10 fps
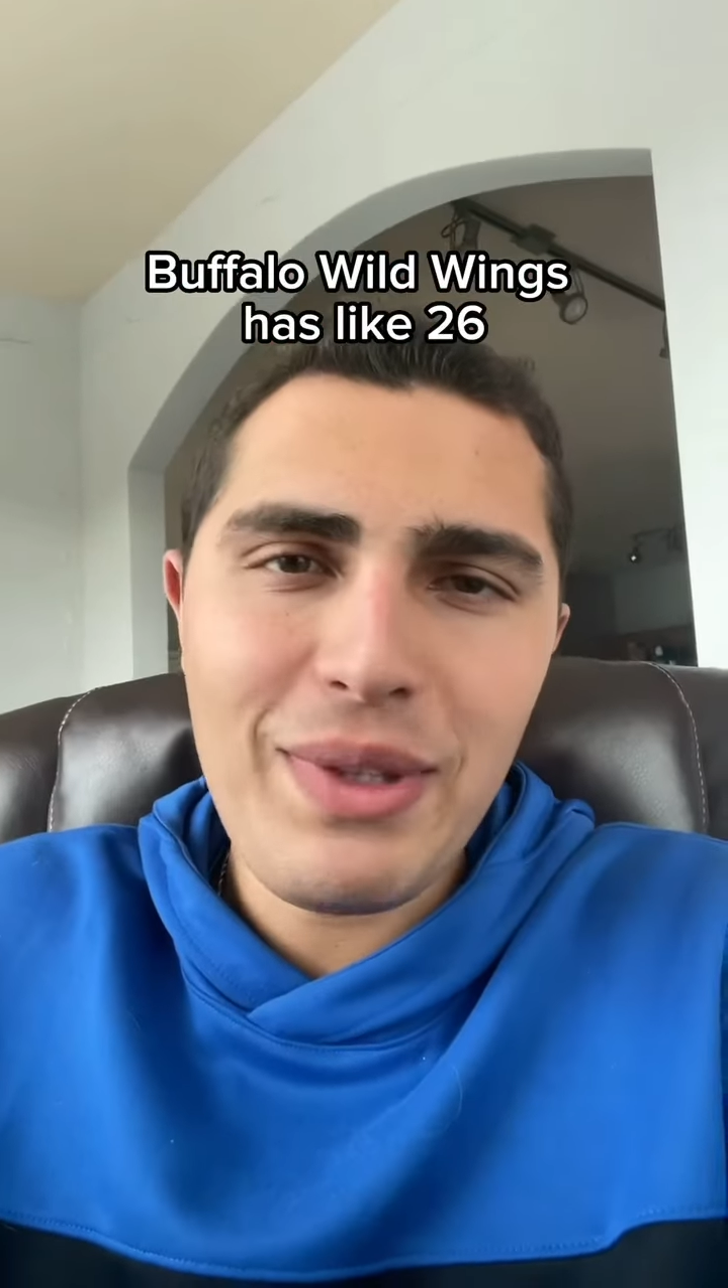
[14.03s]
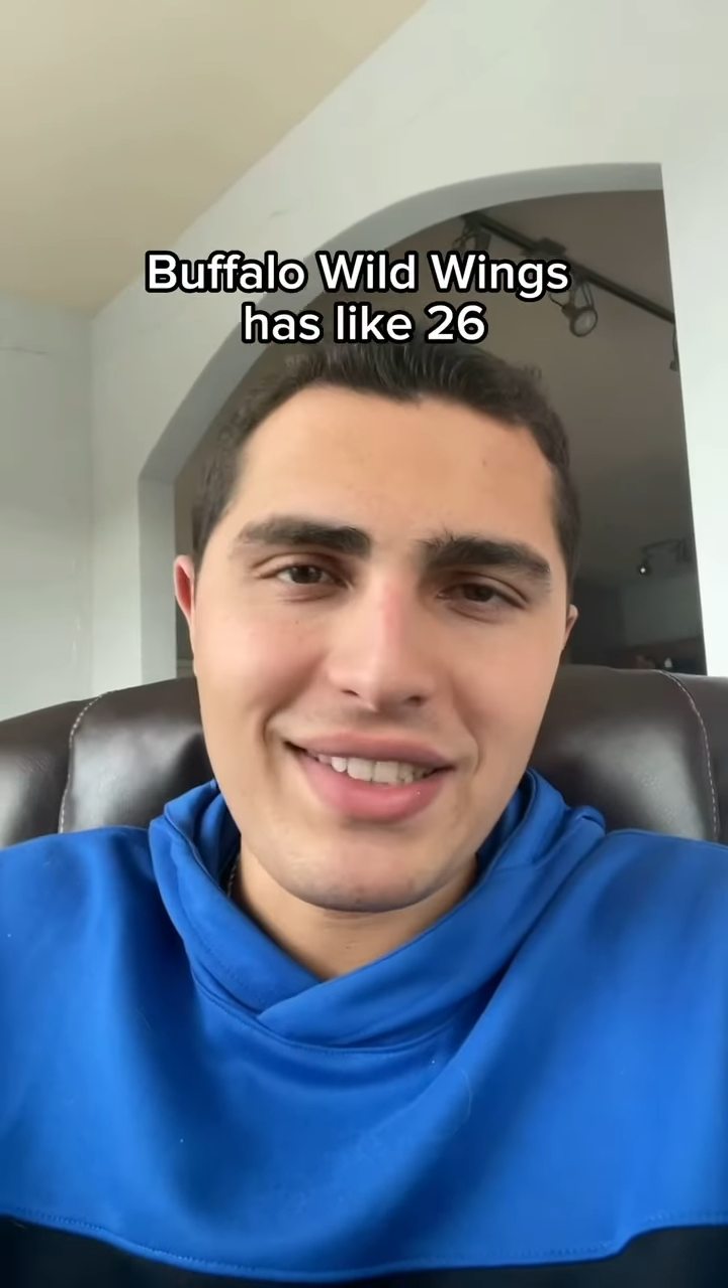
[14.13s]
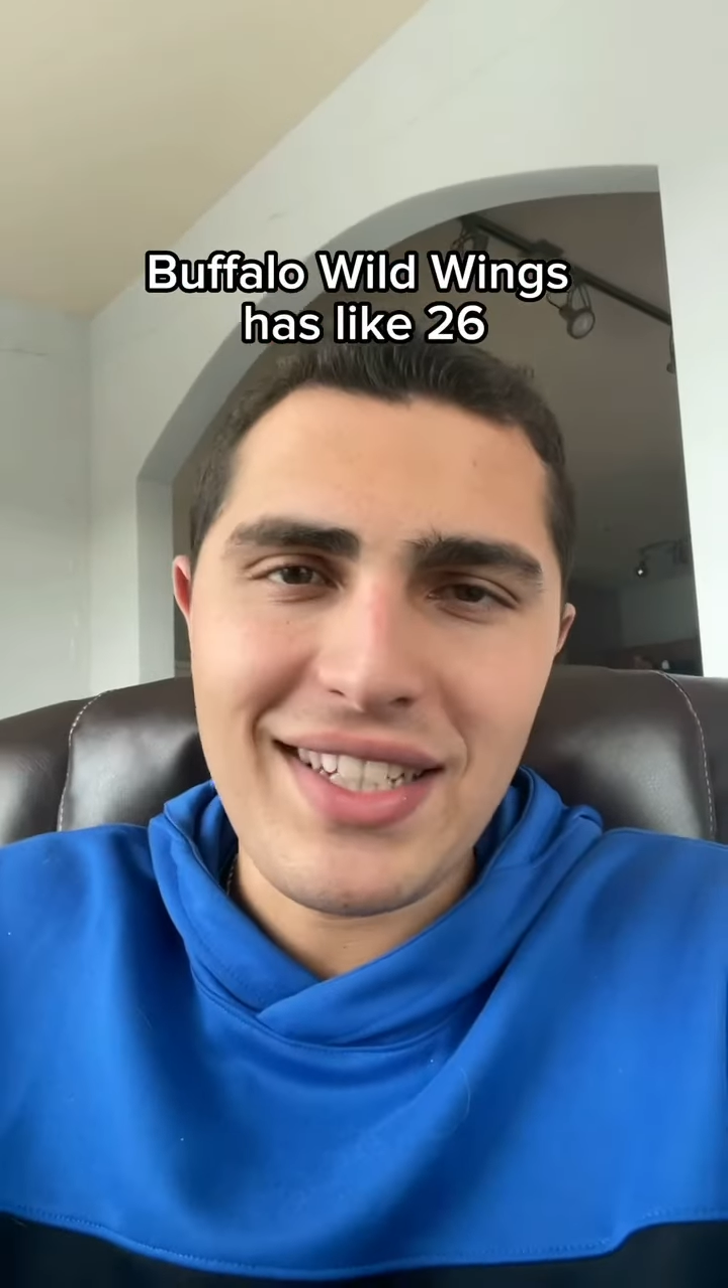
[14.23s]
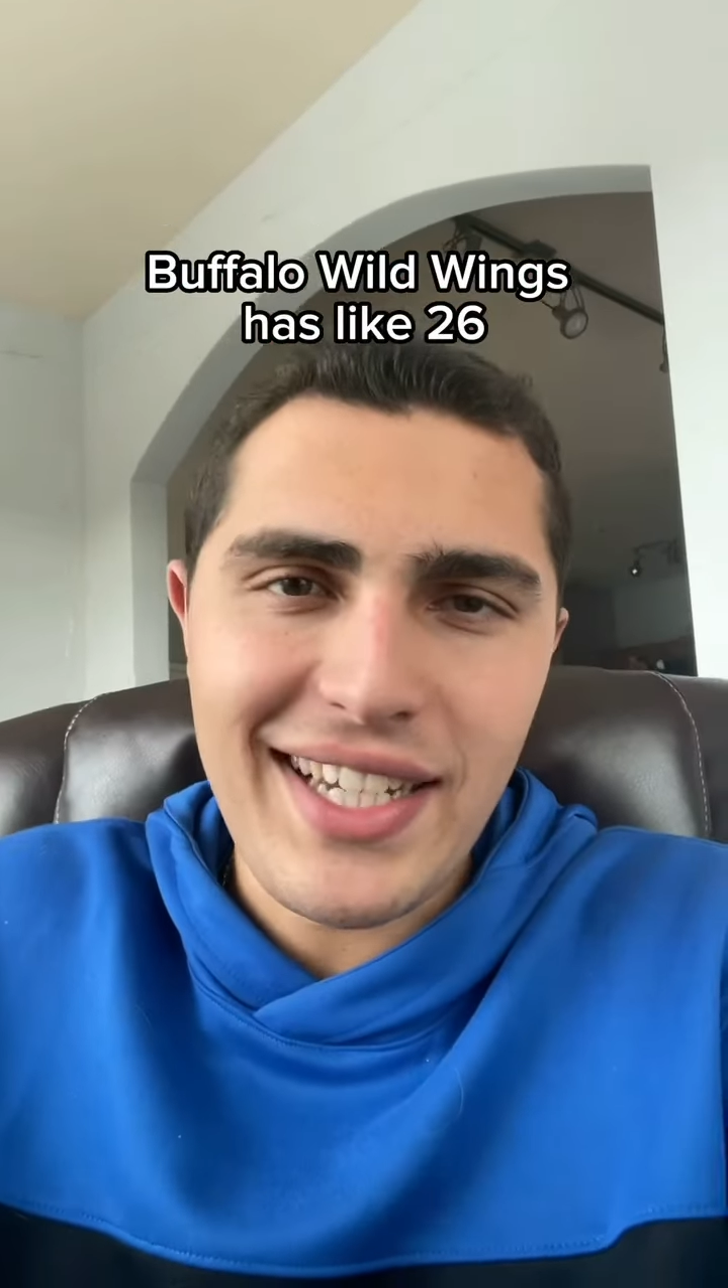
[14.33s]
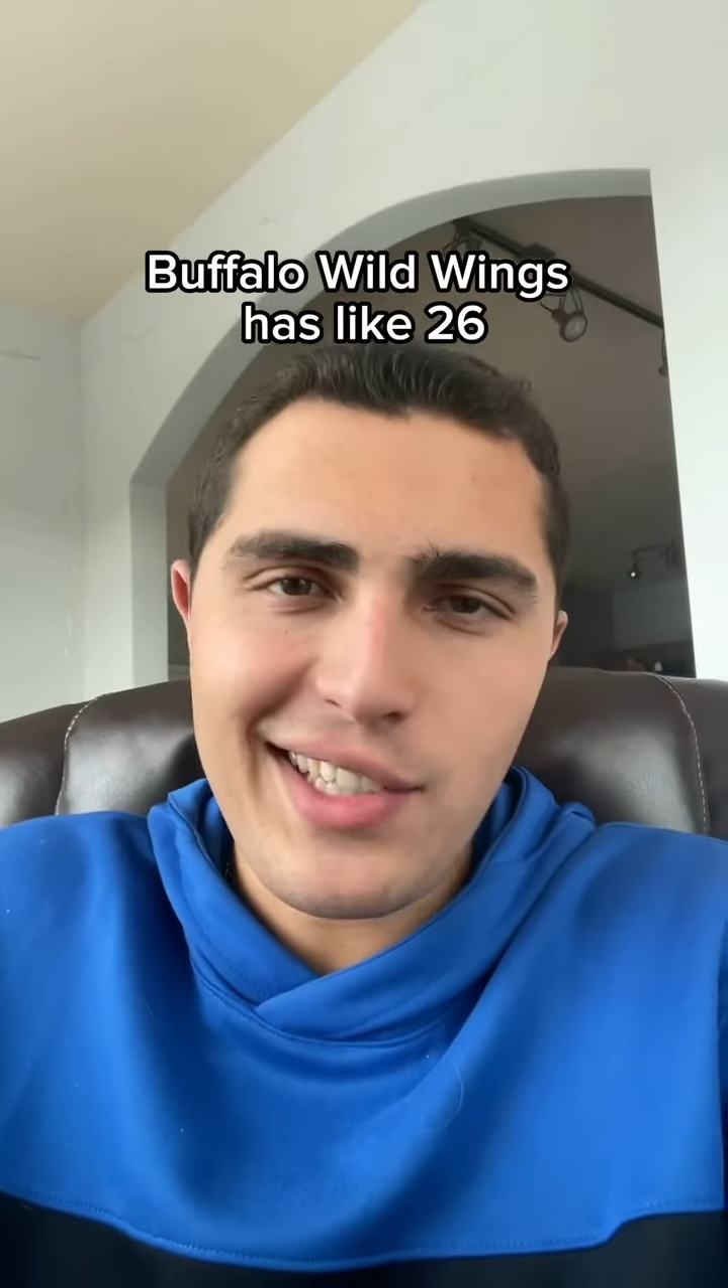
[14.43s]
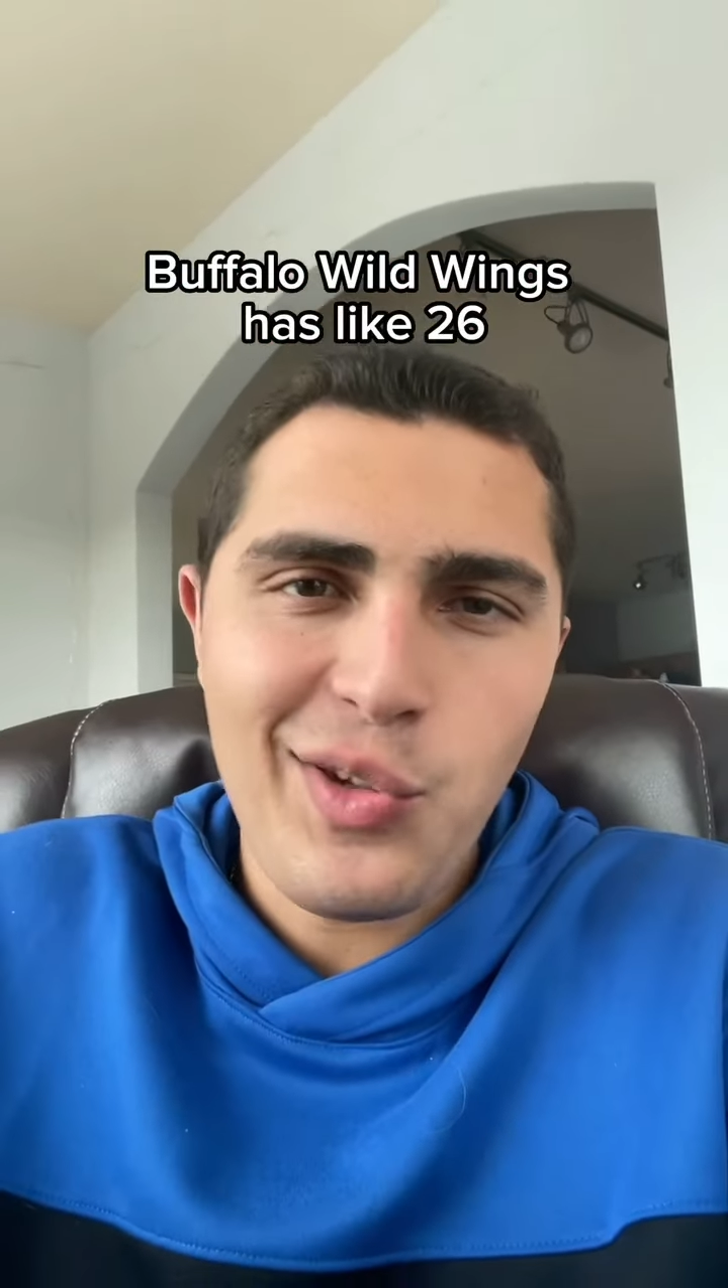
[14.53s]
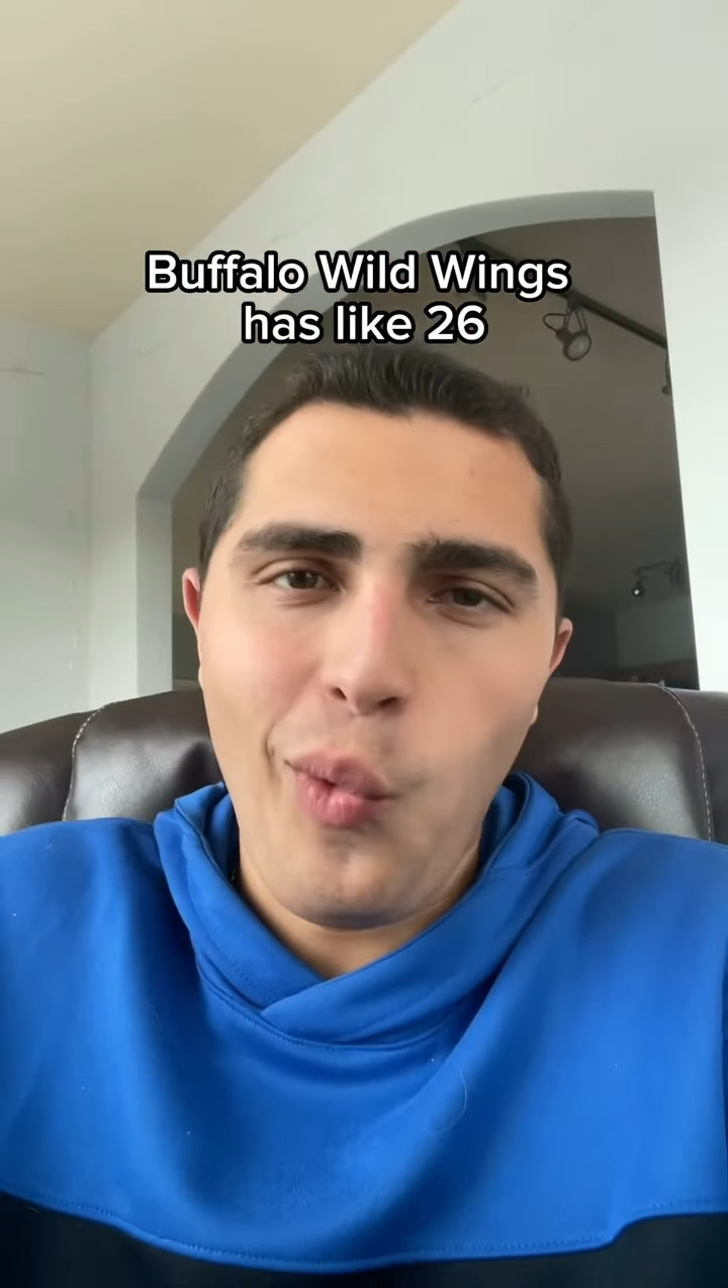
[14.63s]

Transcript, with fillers: Wings has like